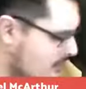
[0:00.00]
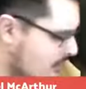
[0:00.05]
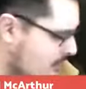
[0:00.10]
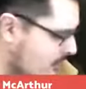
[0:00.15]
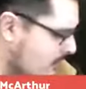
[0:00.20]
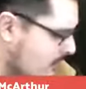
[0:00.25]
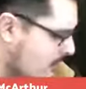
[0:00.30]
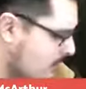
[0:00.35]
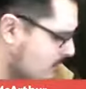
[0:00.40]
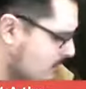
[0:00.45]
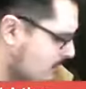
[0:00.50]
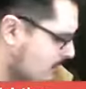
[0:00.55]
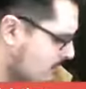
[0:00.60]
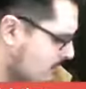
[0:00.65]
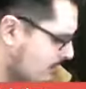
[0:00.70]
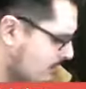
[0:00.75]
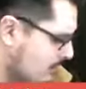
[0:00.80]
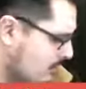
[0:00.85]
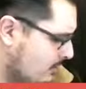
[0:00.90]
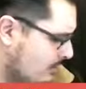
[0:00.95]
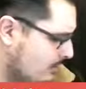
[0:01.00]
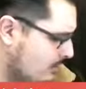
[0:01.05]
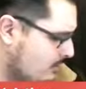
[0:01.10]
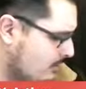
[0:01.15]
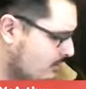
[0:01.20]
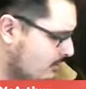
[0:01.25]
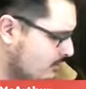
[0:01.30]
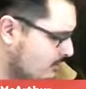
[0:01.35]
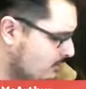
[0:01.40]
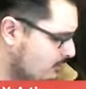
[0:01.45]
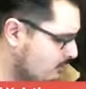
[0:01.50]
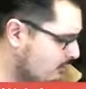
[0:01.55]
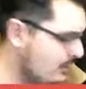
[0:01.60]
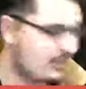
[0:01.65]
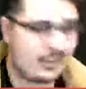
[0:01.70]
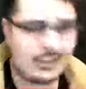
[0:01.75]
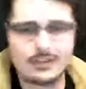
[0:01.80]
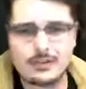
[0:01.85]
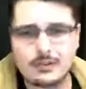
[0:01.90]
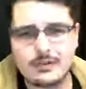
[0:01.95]
But
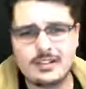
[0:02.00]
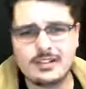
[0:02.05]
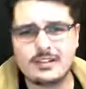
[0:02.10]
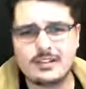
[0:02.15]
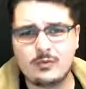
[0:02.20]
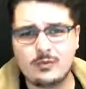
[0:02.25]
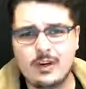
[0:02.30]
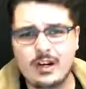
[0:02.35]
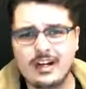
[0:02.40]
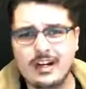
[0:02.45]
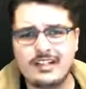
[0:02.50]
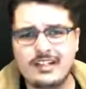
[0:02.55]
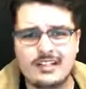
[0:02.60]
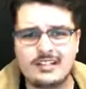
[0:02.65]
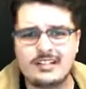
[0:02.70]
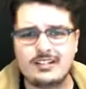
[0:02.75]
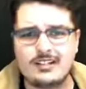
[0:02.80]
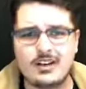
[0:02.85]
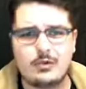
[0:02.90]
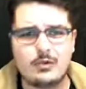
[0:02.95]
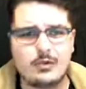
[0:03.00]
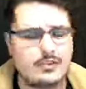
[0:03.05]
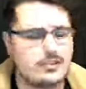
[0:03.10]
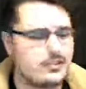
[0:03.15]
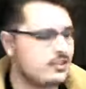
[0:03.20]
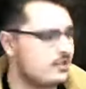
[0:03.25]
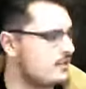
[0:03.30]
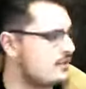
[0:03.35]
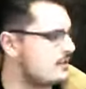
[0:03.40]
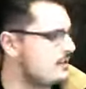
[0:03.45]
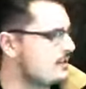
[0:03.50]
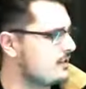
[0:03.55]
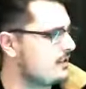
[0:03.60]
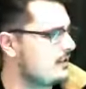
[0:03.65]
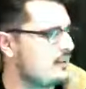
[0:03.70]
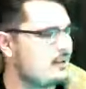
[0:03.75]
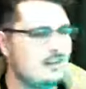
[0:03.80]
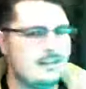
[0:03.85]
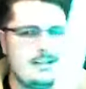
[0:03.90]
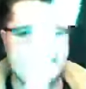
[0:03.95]
the other reason why I did Star Wars is
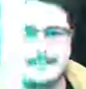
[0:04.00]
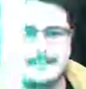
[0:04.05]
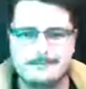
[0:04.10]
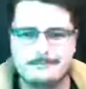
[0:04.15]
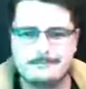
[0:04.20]
I